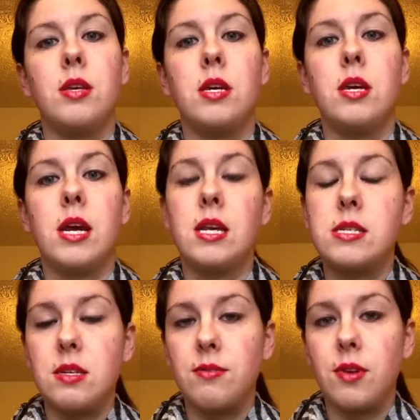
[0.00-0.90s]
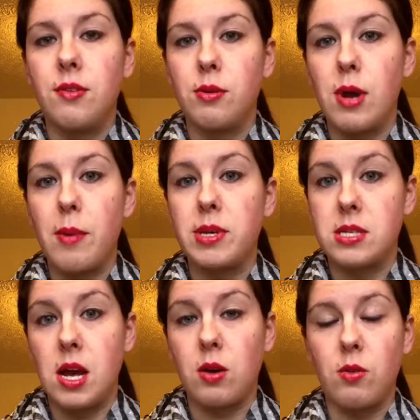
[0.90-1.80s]
the adhesive of the wrap
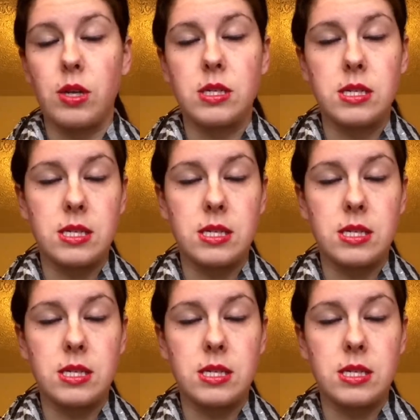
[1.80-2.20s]
is not going to